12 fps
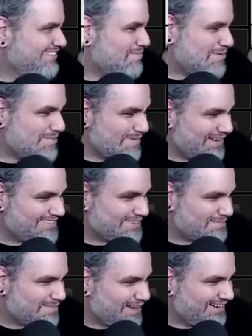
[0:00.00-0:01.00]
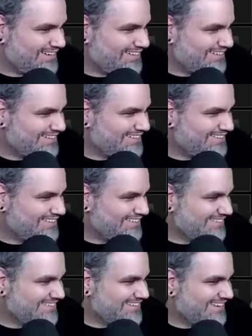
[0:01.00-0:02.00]
That'd be amazing, man. I'm okay
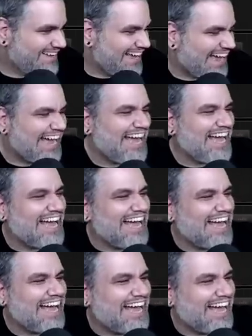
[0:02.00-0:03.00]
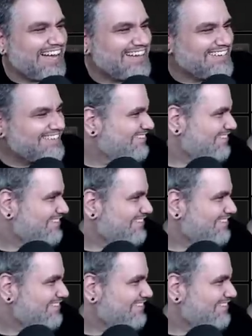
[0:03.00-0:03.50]
with Michael, man. I like my name.